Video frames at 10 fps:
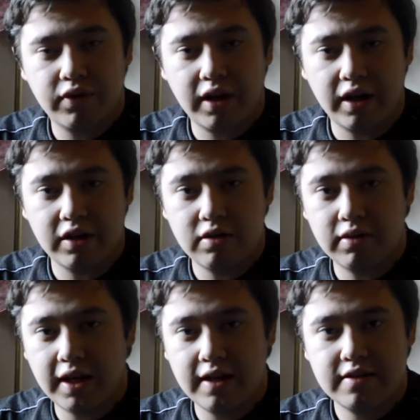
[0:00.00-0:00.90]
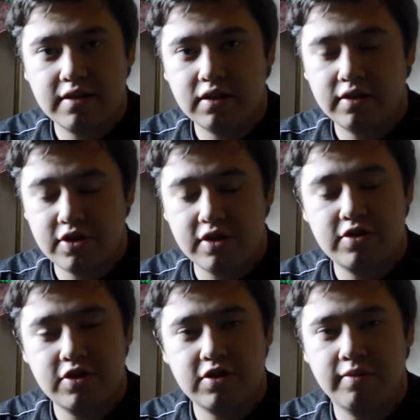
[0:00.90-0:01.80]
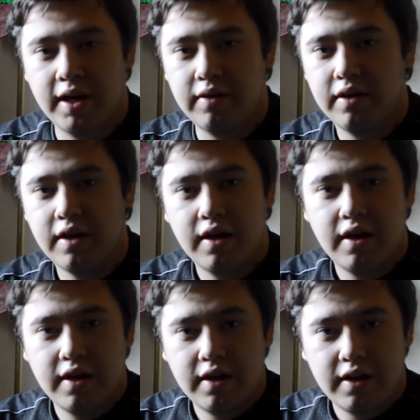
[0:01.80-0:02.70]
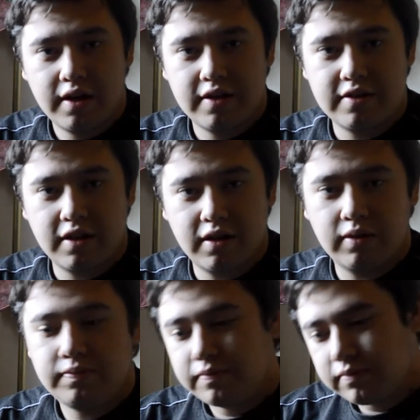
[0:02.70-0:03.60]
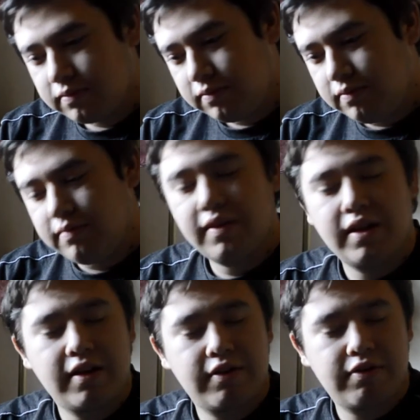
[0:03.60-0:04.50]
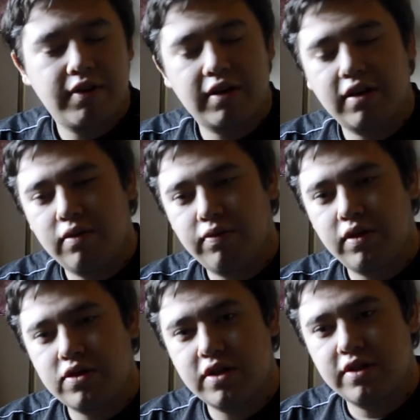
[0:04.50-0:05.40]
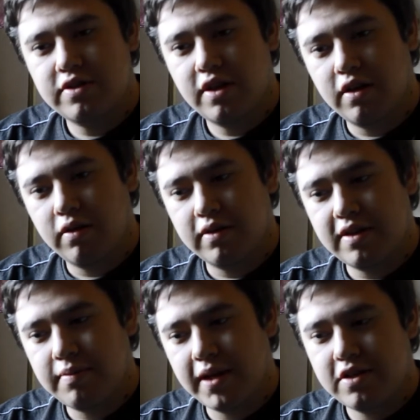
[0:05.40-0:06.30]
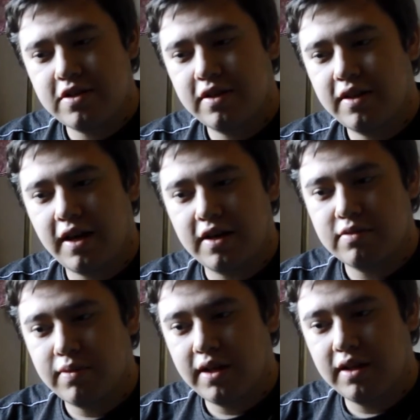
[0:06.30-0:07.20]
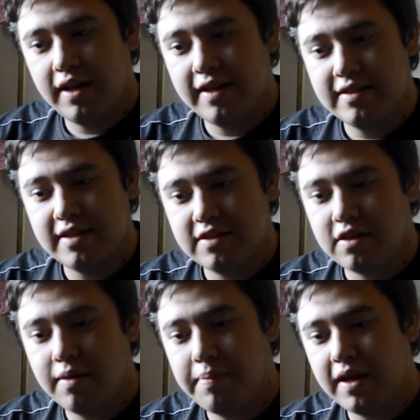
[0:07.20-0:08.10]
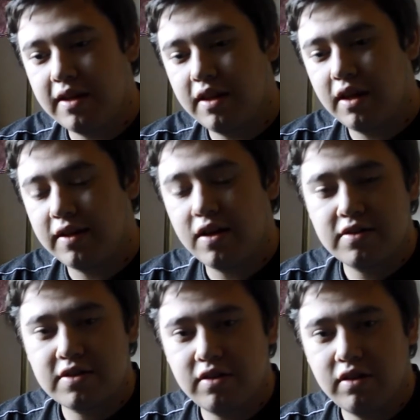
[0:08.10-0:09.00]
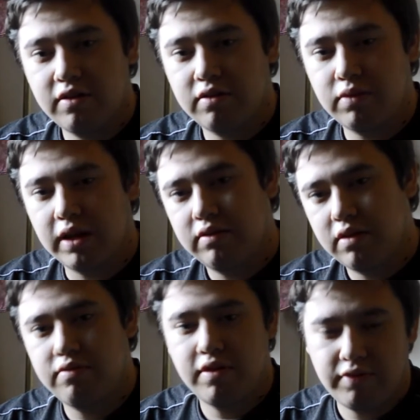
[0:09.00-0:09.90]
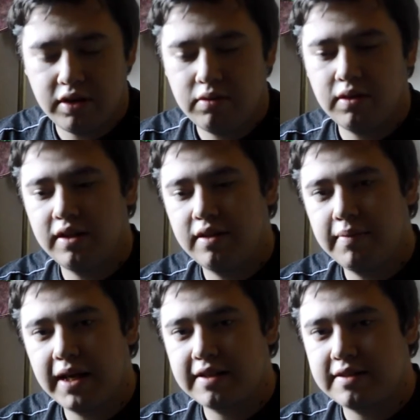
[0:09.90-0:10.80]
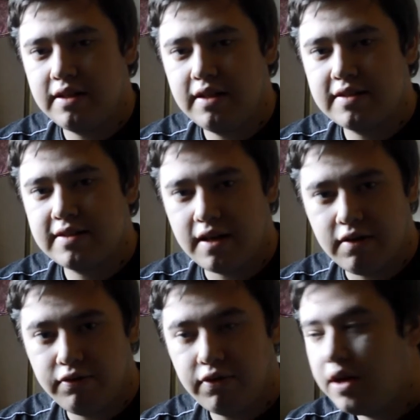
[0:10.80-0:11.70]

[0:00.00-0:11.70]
a new kit could just come out. So thank you for watching. So I did mention that, as well as it's going to be an article, well, a review in the magazine itself,